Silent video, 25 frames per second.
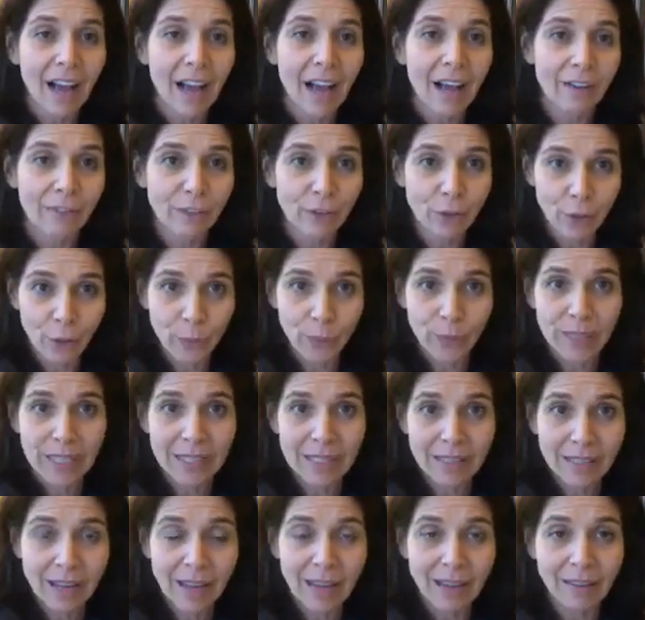of your
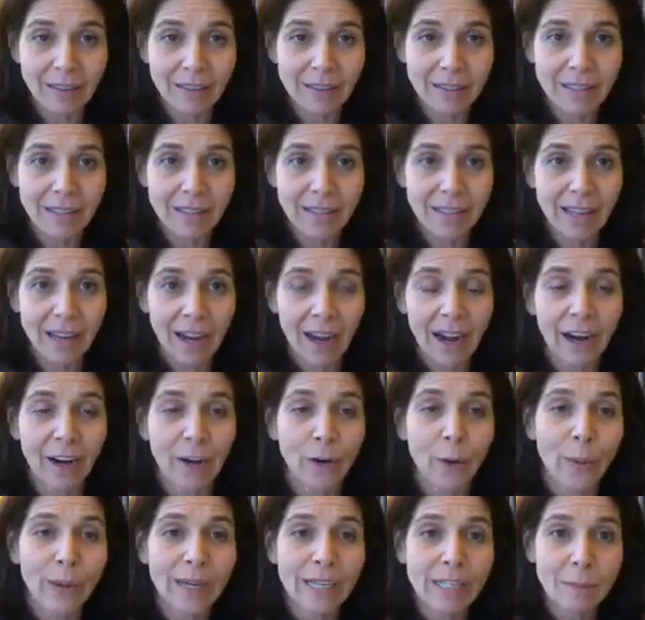results are
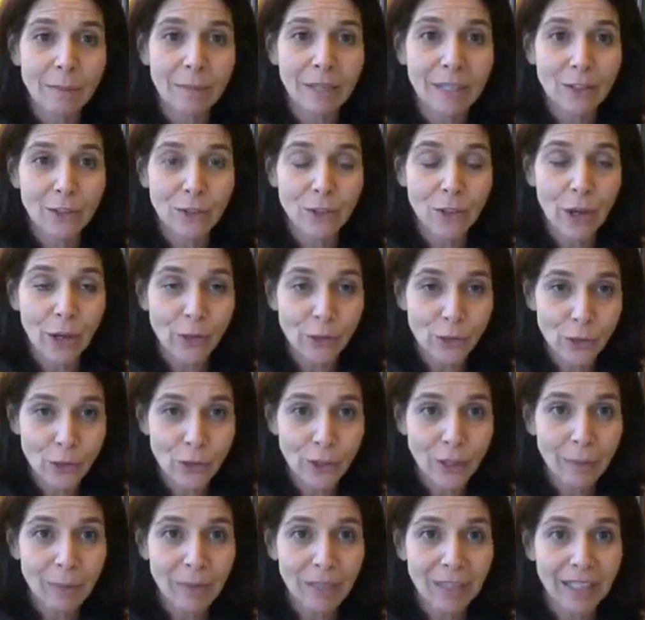going to be
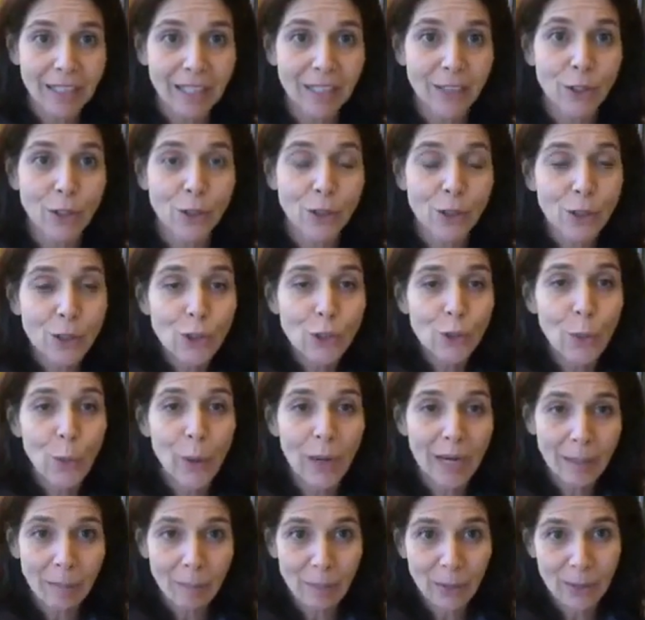attributed to
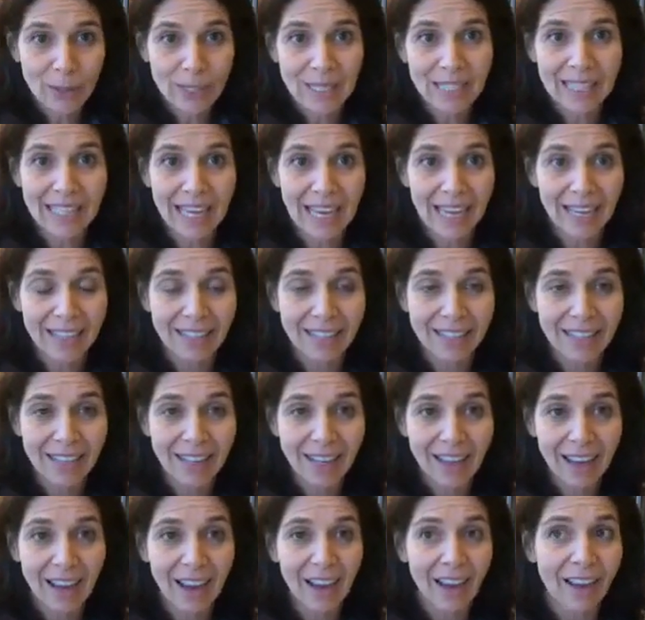20%
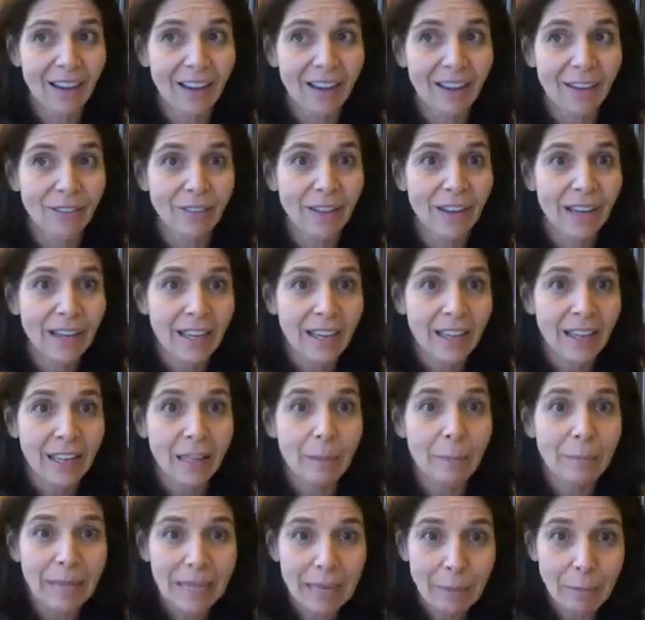of
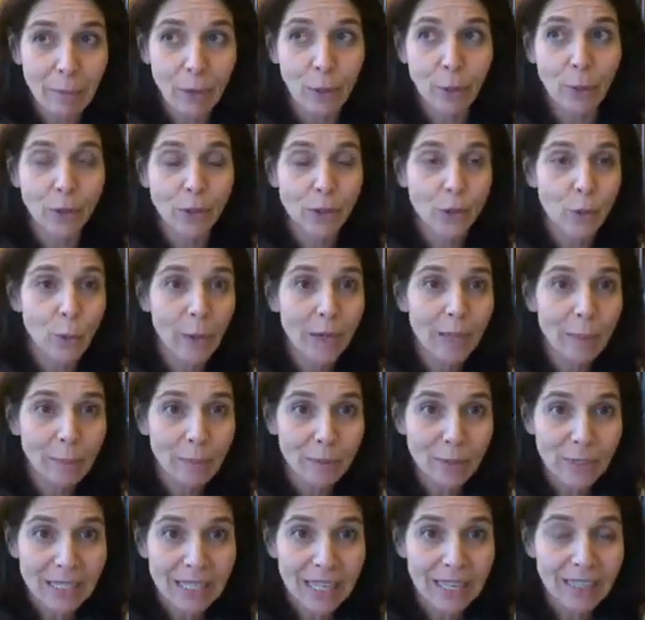the people, or
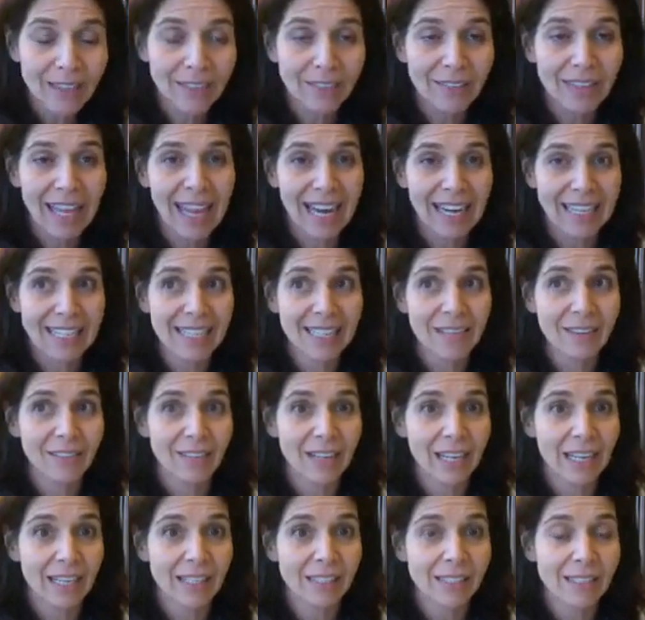20% of the
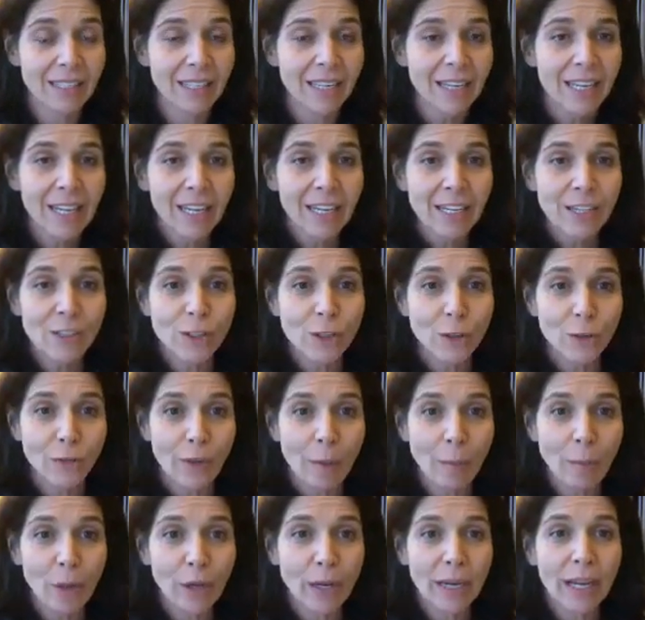activities. So if
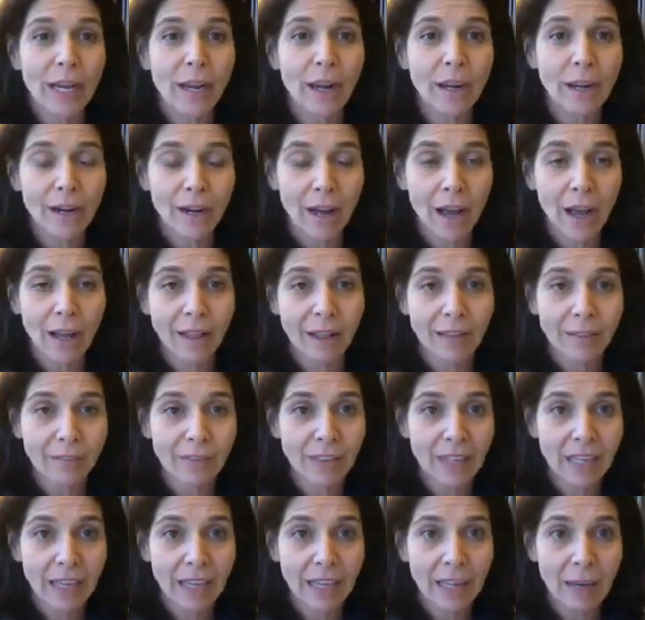I'm looking at all
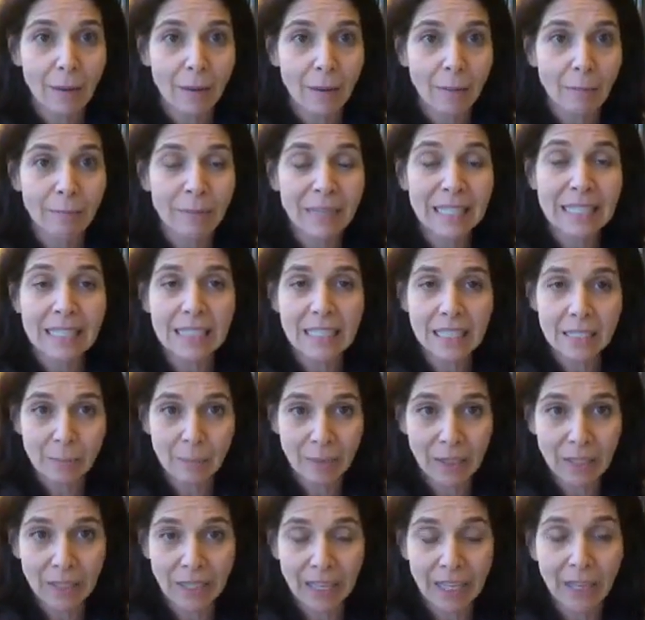of the business
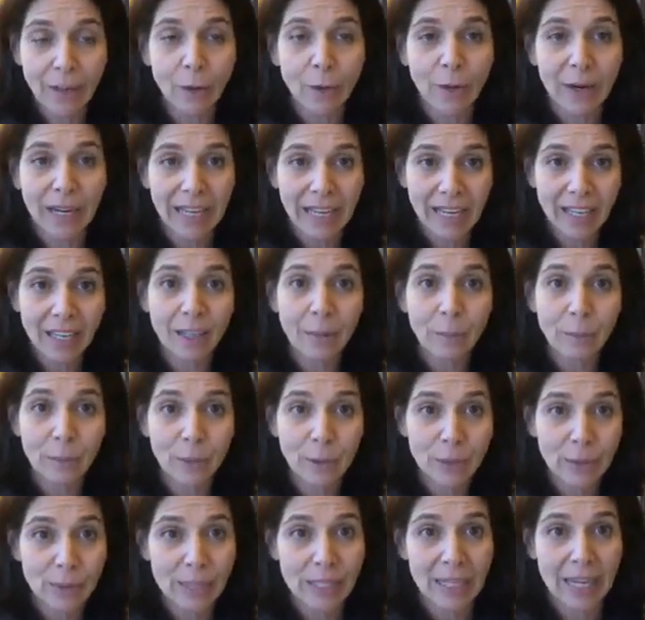building or income
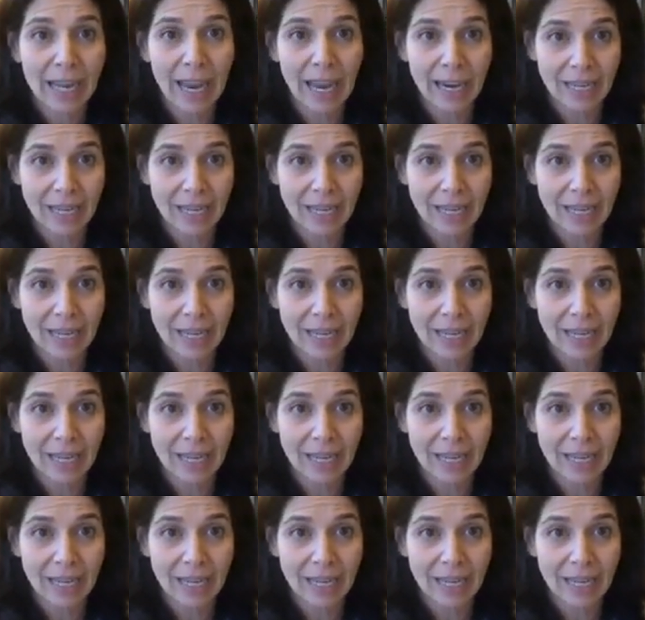producing